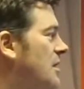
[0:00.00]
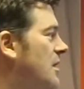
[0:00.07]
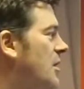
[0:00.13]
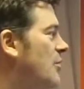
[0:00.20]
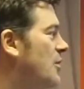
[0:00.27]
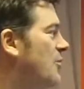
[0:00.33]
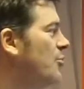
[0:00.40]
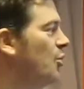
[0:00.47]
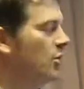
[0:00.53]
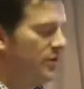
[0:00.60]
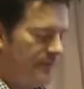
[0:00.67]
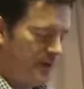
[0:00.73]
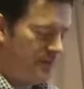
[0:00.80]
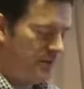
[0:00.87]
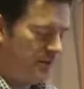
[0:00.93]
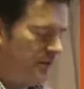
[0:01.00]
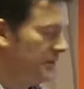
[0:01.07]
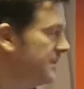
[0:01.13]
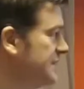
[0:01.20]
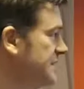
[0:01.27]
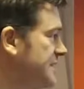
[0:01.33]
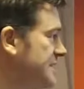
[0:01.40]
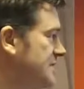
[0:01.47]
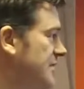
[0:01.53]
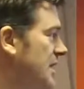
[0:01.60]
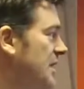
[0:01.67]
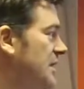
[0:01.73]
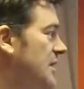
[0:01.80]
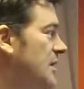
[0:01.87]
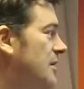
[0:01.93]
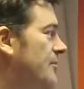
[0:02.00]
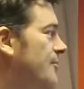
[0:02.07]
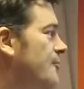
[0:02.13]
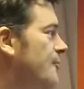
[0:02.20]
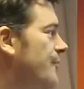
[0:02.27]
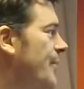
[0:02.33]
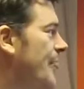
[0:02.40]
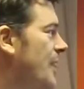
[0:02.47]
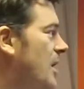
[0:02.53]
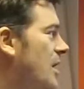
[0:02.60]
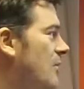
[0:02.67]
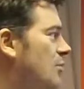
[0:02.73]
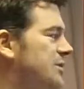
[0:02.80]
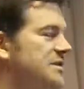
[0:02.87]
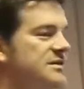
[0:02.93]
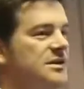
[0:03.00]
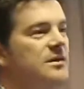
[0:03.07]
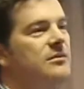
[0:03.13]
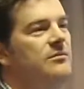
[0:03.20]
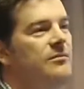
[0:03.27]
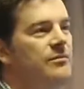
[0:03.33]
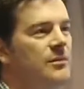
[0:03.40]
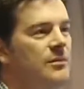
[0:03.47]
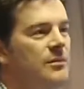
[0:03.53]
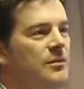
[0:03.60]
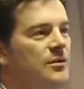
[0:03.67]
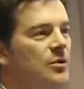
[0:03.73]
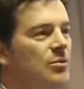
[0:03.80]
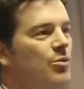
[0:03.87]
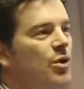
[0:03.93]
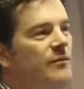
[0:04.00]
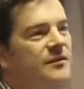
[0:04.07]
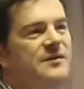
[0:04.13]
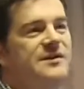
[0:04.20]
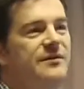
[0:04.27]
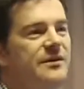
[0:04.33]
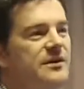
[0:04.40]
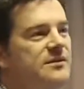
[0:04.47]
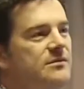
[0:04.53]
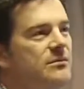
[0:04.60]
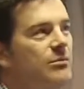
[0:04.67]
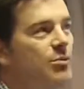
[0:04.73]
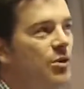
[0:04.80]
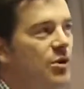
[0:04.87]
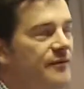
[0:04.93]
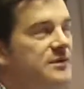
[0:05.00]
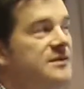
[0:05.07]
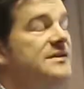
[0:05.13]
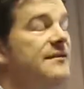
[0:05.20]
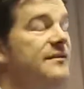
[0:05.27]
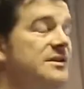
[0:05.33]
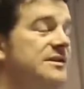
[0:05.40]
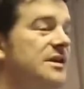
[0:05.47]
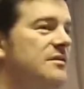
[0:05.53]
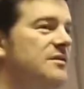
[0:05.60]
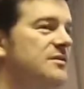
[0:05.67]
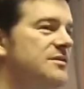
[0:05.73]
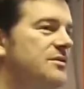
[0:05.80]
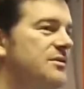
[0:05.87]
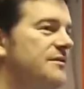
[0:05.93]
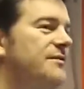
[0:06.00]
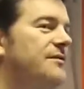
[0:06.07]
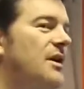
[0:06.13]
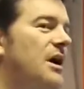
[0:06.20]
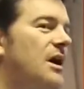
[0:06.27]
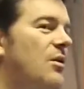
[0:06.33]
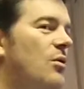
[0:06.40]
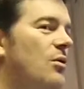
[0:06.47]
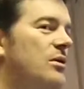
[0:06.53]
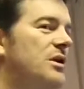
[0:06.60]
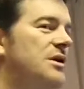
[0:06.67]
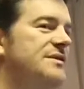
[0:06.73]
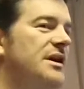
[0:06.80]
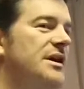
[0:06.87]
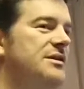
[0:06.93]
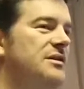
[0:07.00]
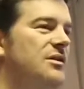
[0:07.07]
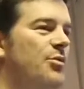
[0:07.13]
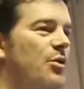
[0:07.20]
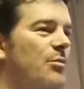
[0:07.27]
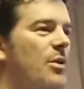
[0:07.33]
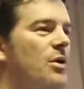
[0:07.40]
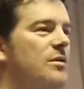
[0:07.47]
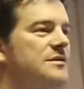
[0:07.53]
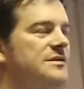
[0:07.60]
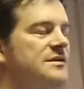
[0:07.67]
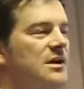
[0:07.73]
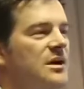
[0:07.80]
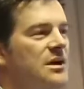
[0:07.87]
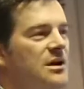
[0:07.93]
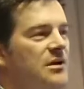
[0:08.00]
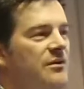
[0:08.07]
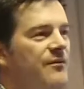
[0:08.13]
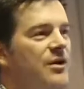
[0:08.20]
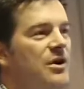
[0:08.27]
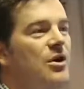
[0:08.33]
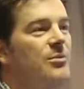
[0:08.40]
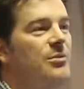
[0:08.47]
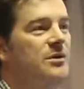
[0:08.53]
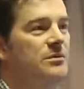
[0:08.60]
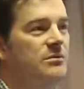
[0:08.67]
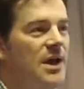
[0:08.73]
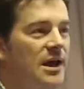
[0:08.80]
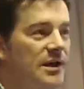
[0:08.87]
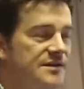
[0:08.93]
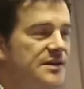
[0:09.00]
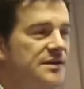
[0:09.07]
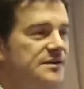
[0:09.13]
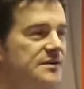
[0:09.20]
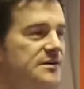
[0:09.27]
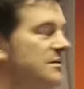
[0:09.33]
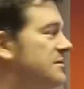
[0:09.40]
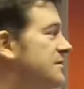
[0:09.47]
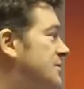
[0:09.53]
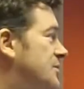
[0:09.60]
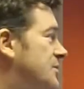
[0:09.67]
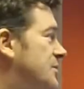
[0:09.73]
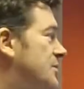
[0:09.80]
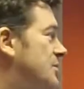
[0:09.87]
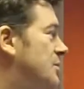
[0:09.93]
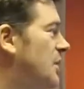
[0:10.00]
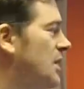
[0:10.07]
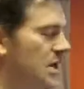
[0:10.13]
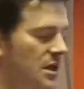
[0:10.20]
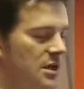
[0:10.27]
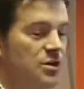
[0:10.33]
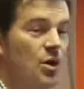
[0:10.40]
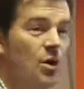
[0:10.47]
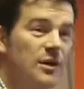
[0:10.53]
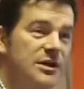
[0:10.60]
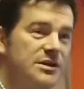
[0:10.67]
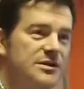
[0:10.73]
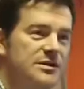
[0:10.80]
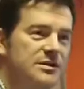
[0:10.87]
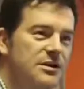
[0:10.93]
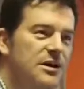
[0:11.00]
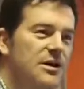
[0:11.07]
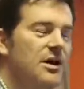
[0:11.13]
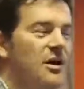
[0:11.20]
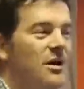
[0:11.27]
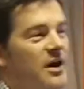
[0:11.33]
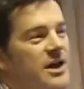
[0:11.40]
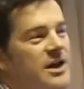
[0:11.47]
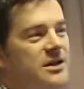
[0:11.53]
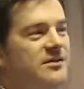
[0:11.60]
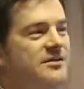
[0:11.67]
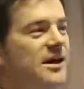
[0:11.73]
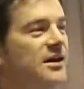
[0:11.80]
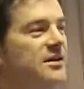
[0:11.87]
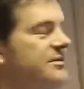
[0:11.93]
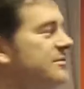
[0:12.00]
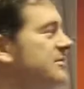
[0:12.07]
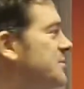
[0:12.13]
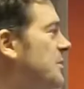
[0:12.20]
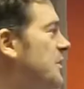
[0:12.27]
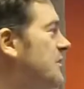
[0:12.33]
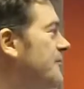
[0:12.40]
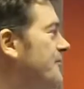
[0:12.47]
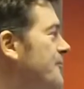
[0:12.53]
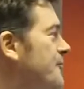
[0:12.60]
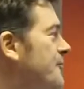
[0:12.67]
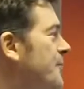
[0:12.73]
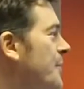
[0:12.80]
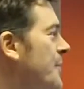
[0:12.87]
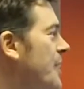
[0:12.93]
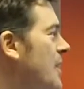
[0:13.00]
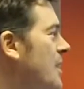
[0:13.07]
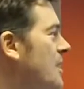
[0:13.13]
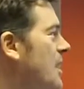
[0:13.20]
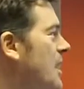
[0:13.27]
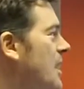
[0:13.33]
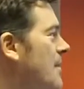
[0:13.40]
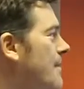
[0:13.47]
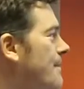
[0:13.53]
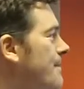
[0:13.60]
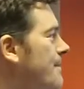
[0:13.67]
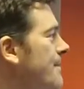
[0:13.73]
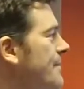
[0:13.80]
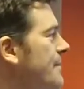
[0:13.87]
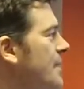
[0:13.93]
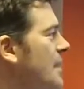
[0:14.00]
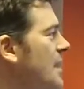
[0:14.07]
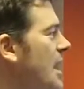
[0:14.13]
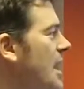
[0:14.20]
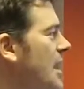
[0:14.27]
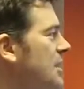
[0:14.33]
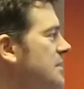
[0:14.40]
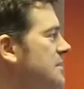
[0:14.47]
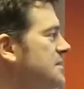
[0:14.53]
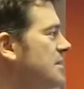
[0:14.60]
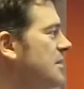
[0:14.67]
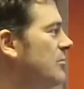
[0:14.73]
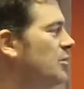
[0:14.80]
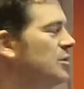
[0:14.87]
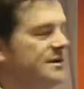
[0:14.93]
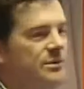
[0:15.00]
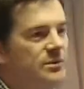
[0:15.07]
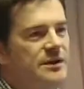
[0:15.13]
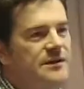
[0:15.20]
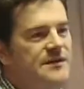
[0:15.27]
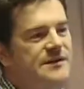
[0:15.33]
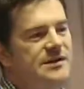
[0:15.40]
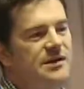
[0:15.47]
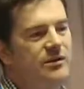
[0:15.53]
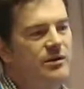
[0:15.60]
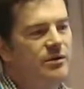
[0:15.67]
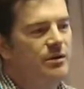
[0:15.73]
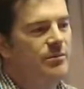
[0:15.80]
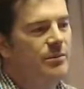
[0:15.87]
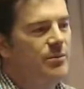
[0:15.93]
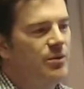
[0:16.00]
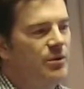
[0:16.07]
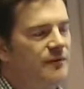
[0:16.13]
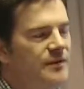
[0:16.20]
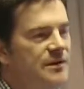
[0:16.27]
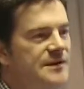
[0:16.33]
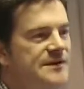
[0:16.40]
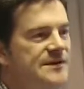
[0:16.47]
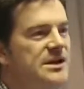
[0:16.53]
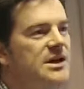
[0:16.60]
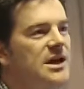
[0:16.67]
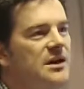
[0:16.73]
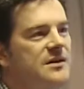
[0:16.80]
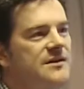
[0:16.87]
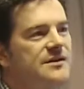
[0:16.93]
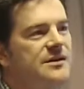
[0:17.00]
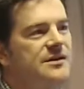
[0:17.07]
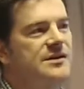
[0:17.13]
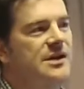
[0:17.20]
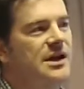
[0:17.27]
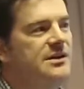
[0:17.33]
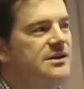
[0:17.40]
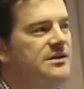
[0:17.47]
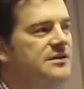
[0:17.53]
I'm on the board of Open Knowledge Australia, which is a non-profit civic sector sort of organisation that promotes free and open access to knowledge, i.e. data as well. And I'm also a steering group member of the CKAN Association.